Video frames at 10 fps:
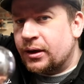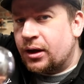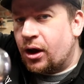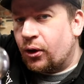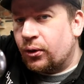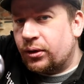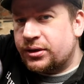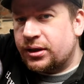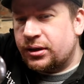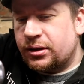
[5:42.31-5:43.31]

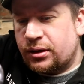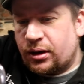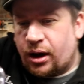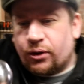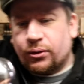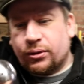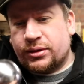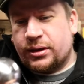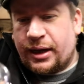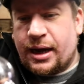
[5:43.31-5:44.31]
hold,
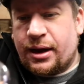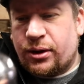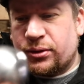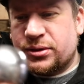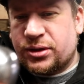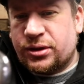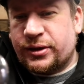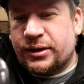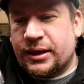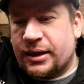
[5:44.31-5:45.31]
hold, yeah, holes are
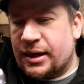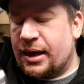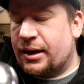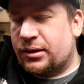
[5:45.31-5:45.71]
drilled in there.